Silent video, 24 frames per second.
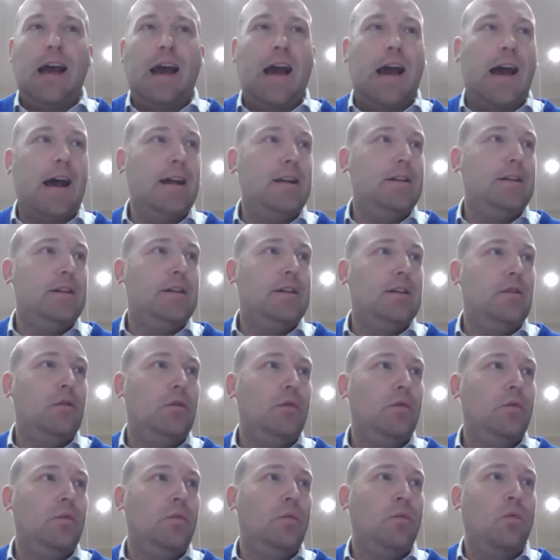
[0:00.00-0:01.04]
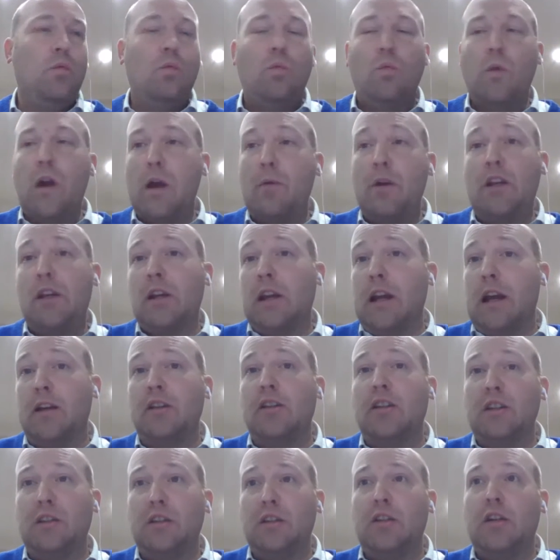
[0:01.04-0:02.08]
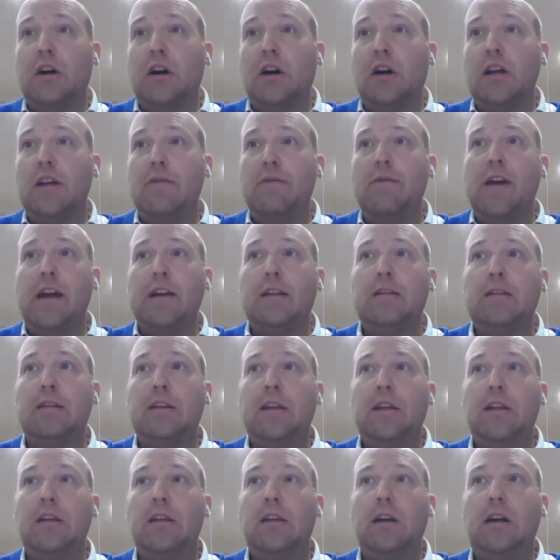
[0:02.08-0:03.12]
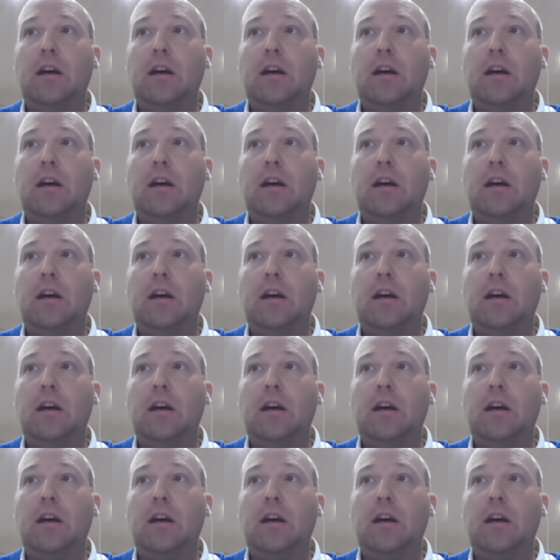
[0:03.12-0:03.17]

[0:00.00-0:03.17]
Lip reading: and where we can actually start investing